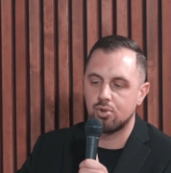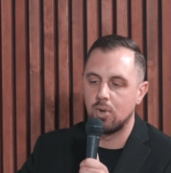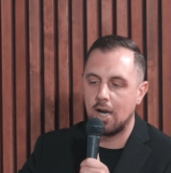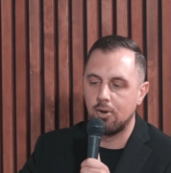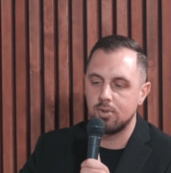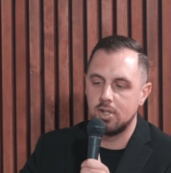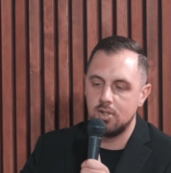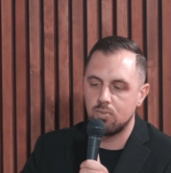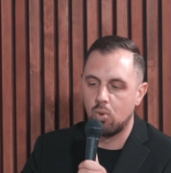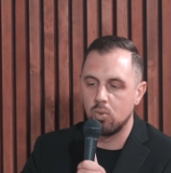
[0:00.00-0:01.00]
throughout.
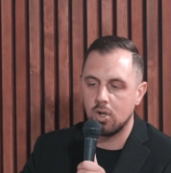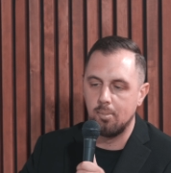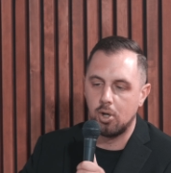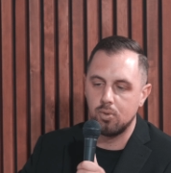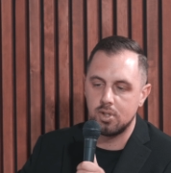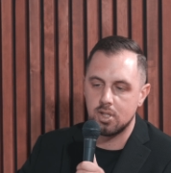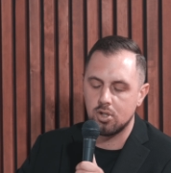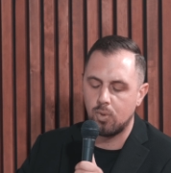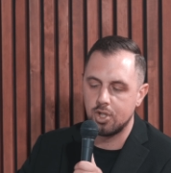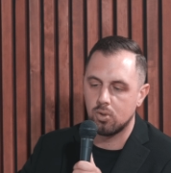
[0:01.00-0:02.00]
These won't come out in
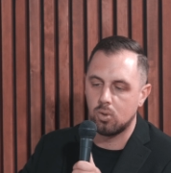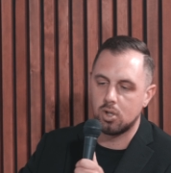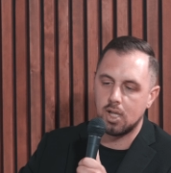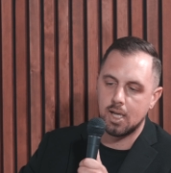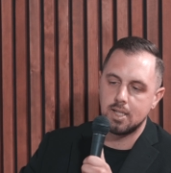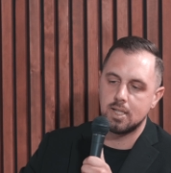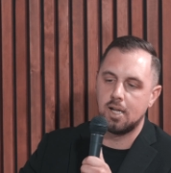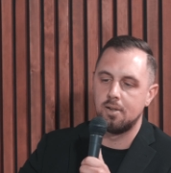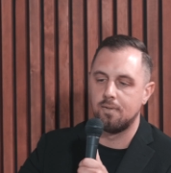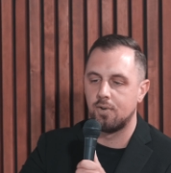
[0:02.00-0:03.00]
sequential order. Like I
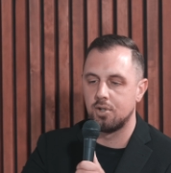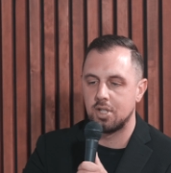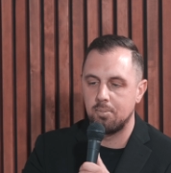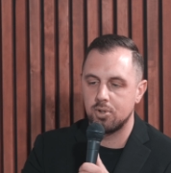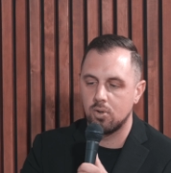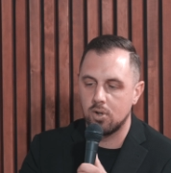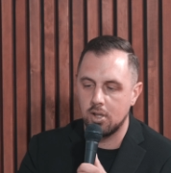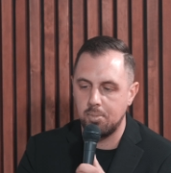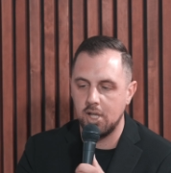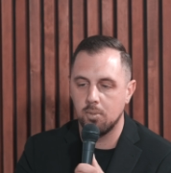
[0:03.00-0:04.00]
said, the first episode of
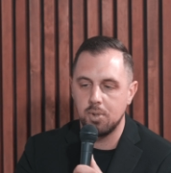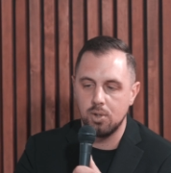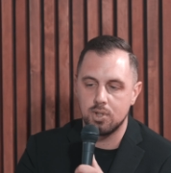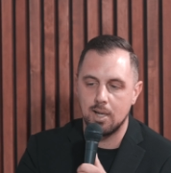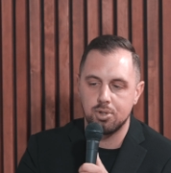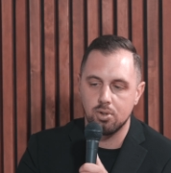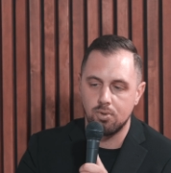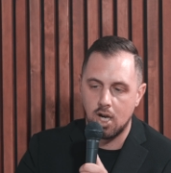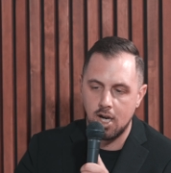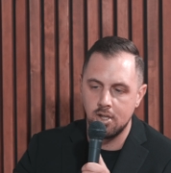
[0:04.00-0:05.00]
the PLP was
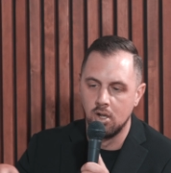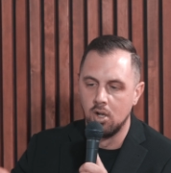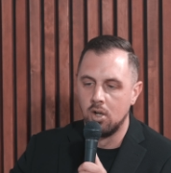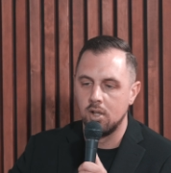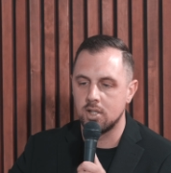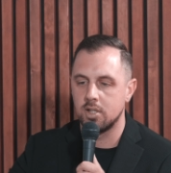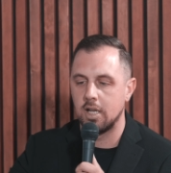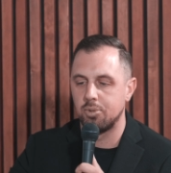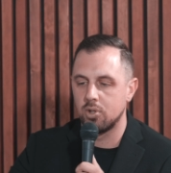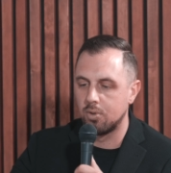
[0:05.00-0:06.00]
episode 9. This is
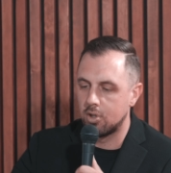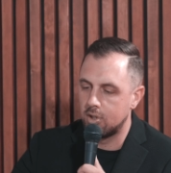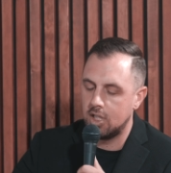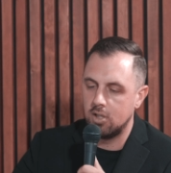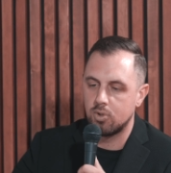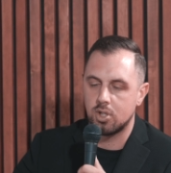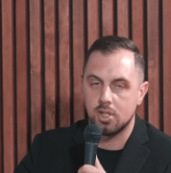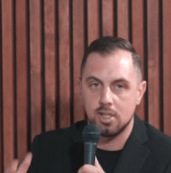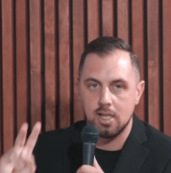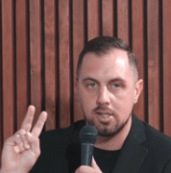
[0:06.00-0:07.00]
episode 13, which
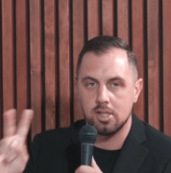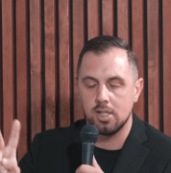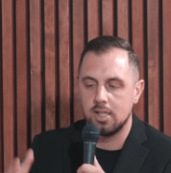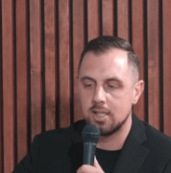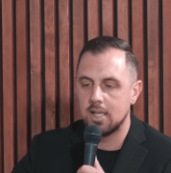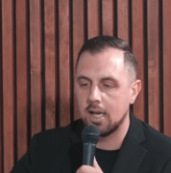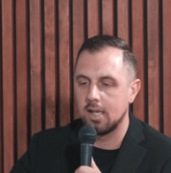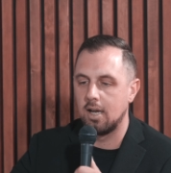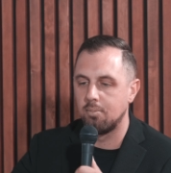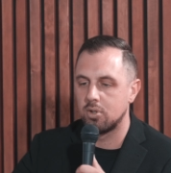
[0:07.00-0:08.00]
is essentially the
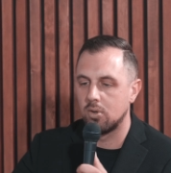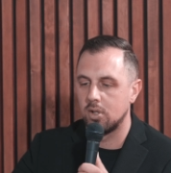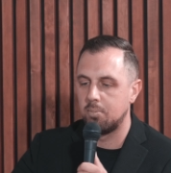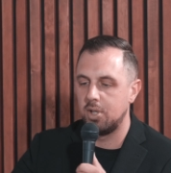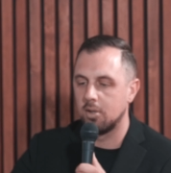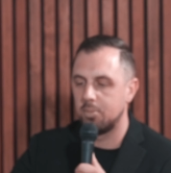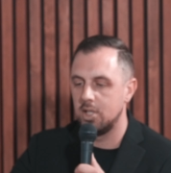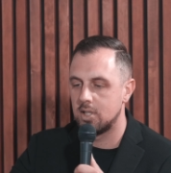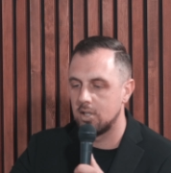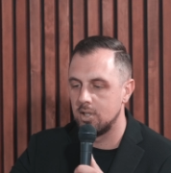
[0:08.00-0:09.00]
second episode of the
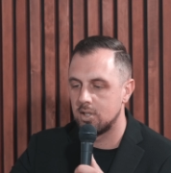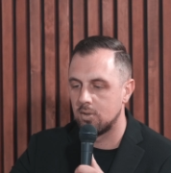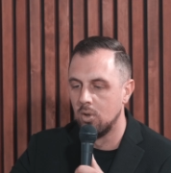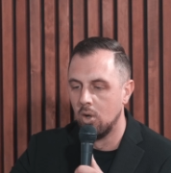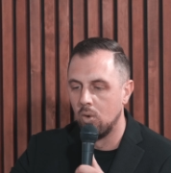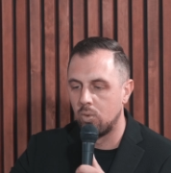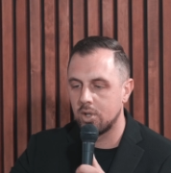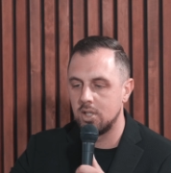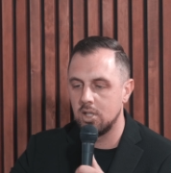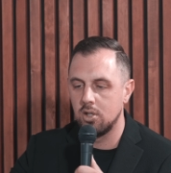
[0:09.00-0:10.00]
PLP series, and we'll
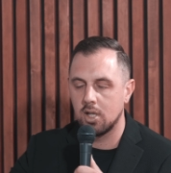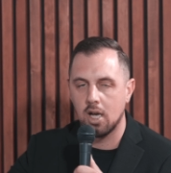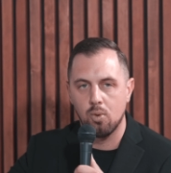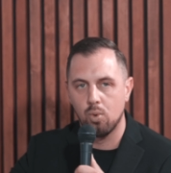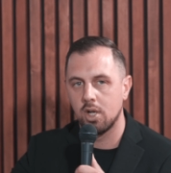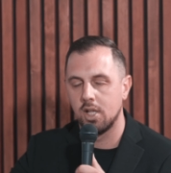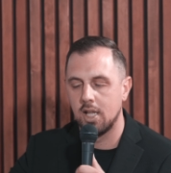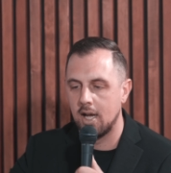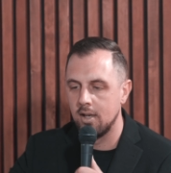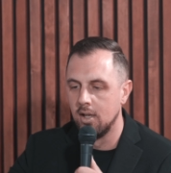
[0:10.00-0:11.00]
continue to kind of work in
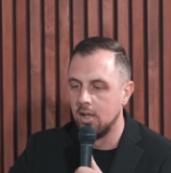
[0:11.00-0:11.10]
that